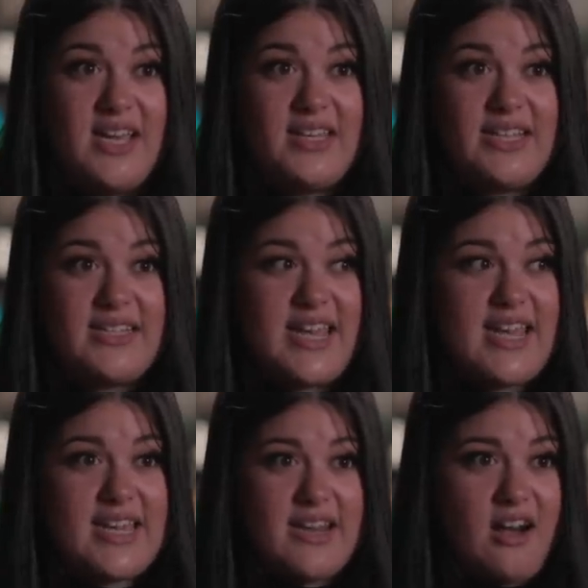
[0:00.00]
like
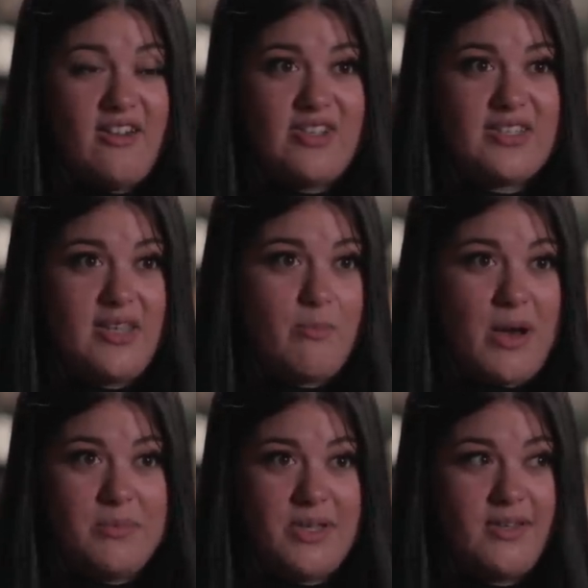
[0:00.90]
taken obviously in
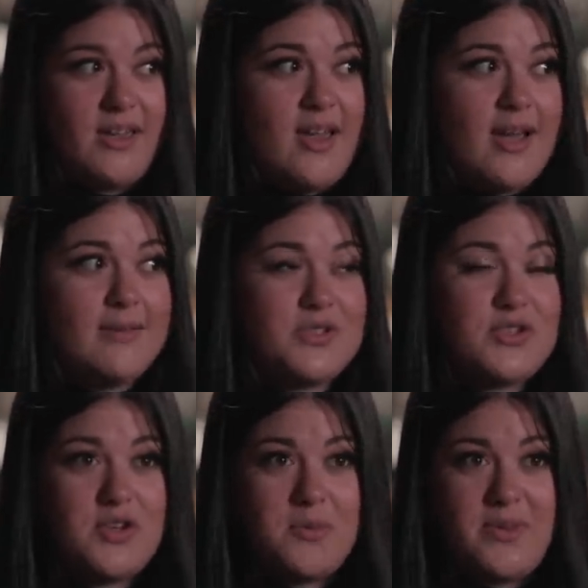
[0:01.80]
public, I'm
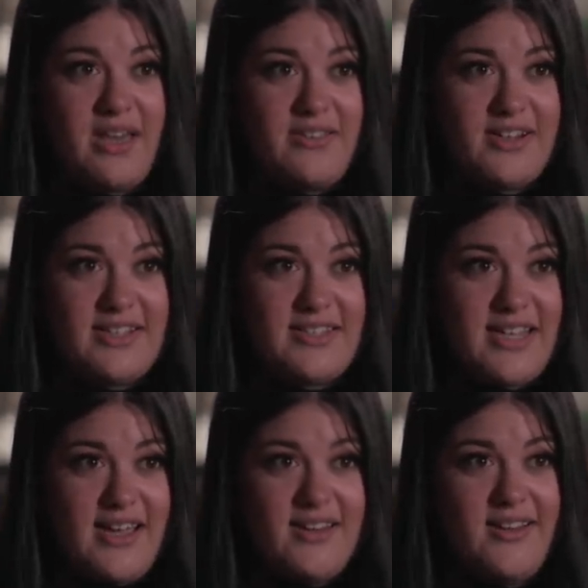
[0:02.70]
sure without their
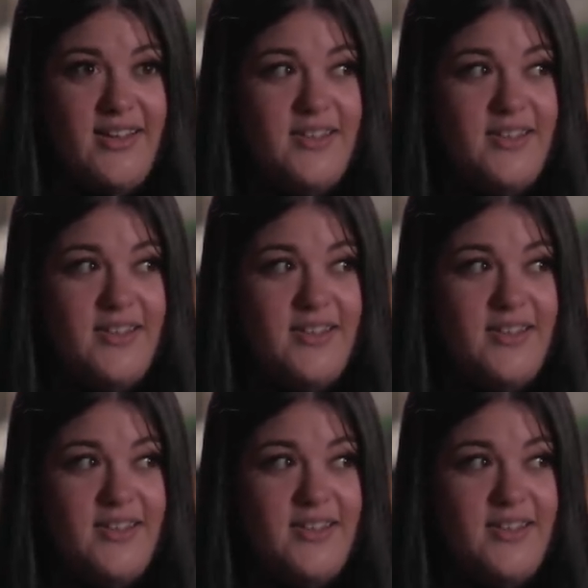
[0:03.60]
consent.